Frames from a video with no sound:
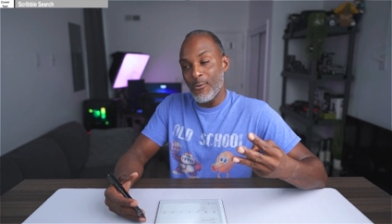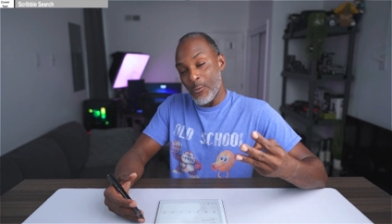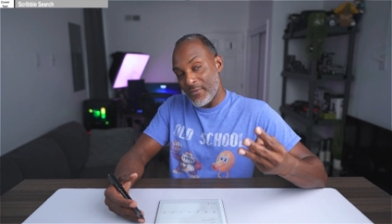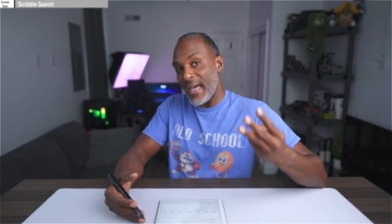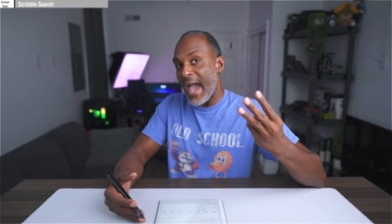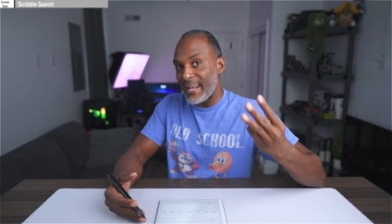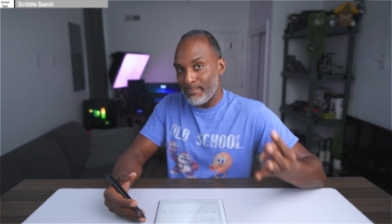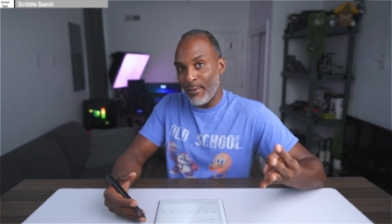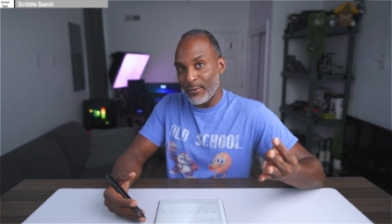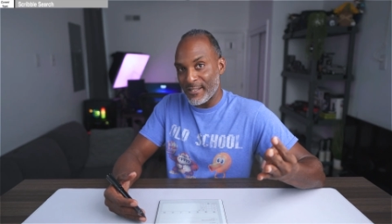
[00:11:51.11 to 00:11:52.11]
with the
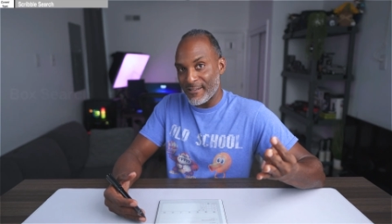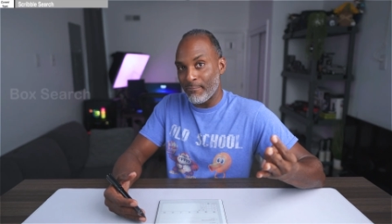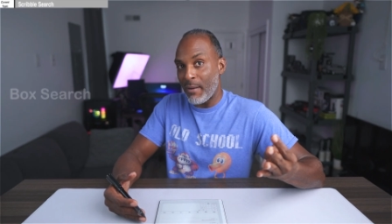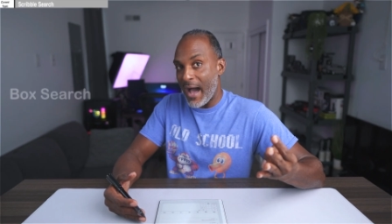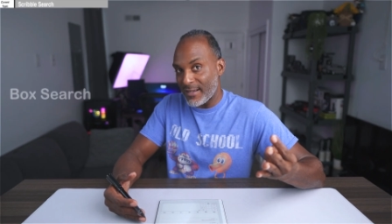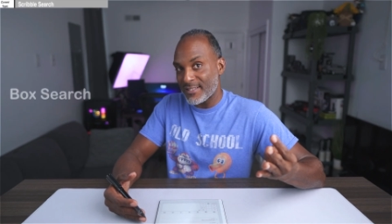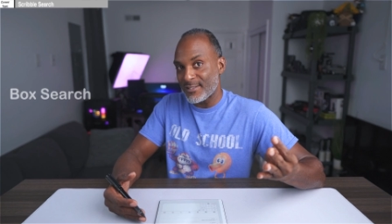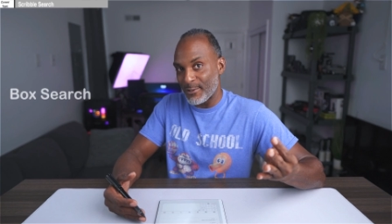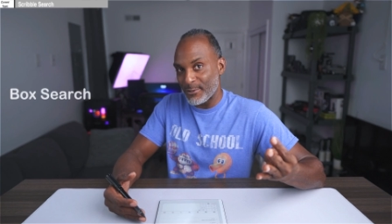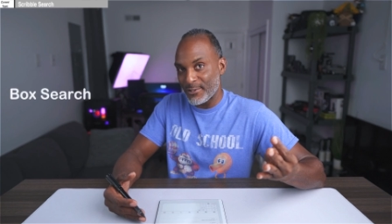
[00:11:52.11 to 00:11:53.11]
added bonus of box
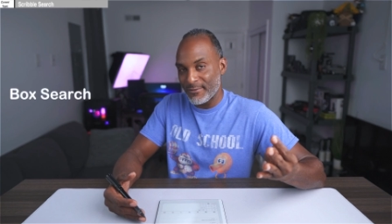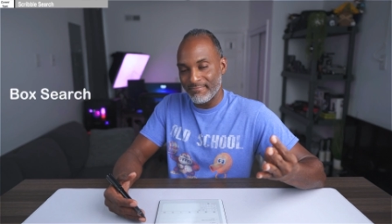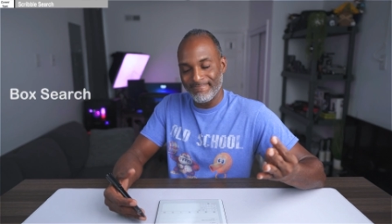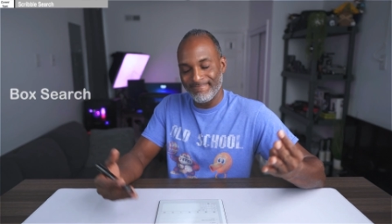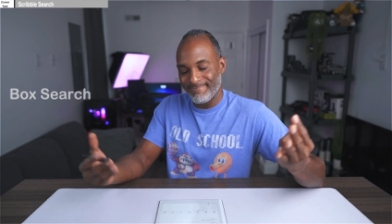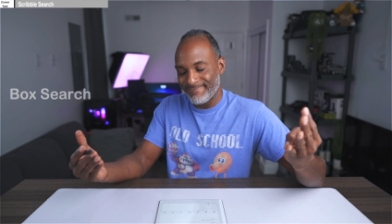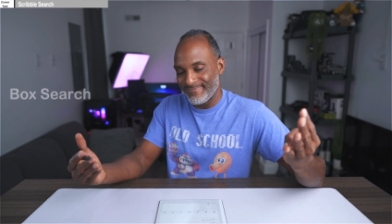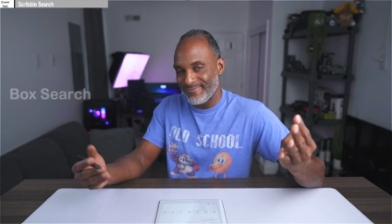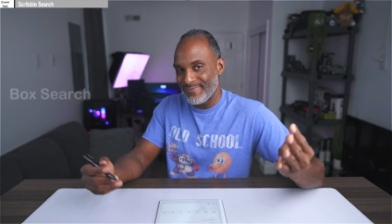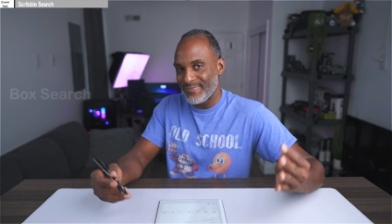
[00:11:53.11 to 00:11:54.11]
search.
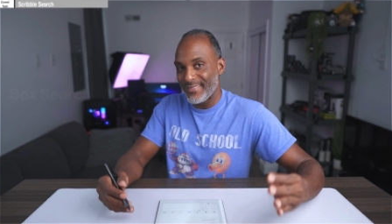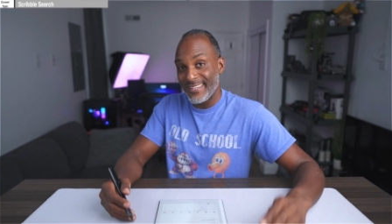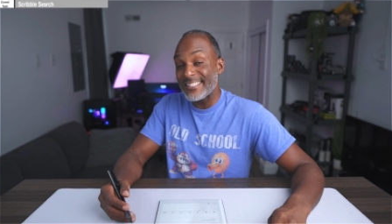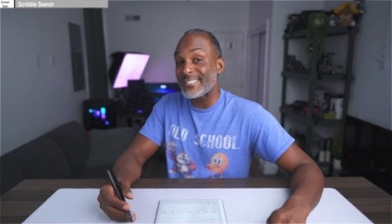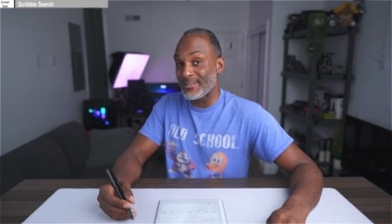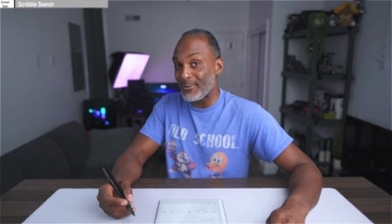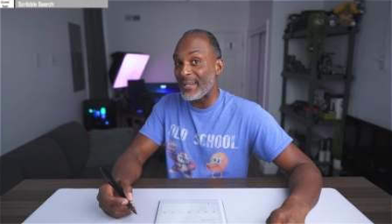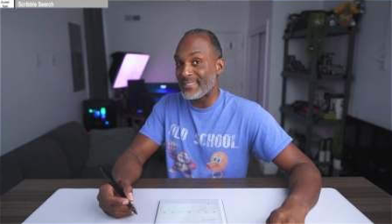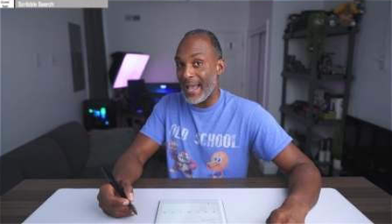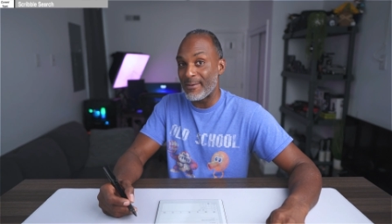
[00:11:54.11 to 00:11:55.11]
This is a
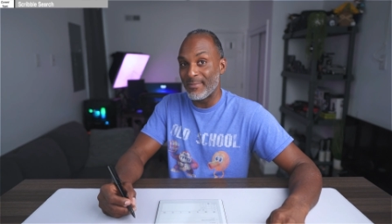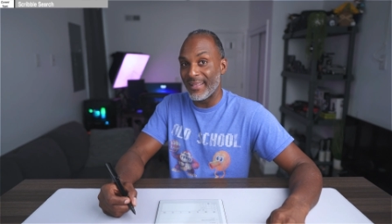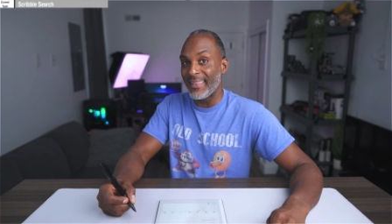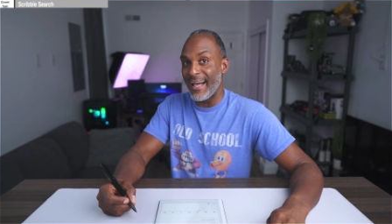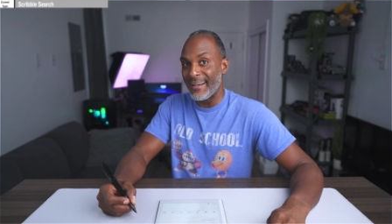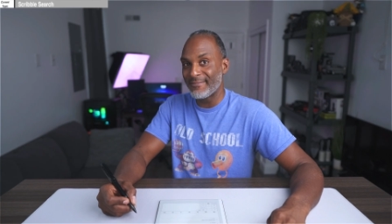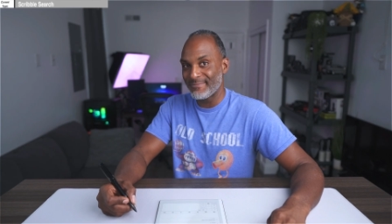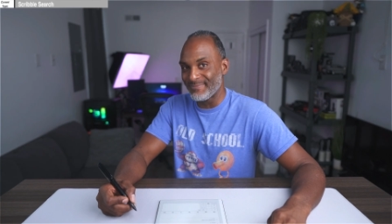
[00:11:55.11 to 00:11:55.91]
great time to be alive.